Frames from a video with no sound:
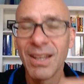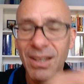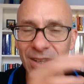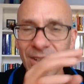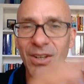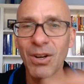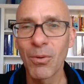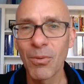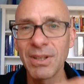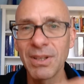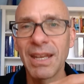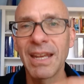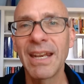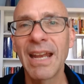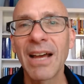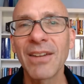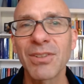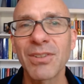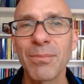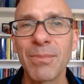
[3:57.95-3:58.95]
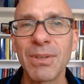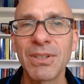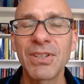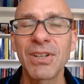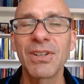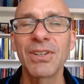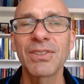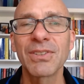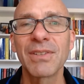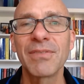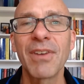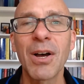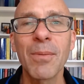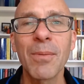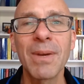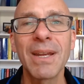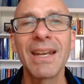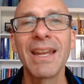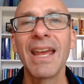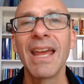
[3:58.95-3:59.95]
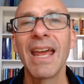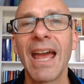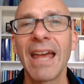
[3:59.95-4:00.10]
you know, when they announce a material development,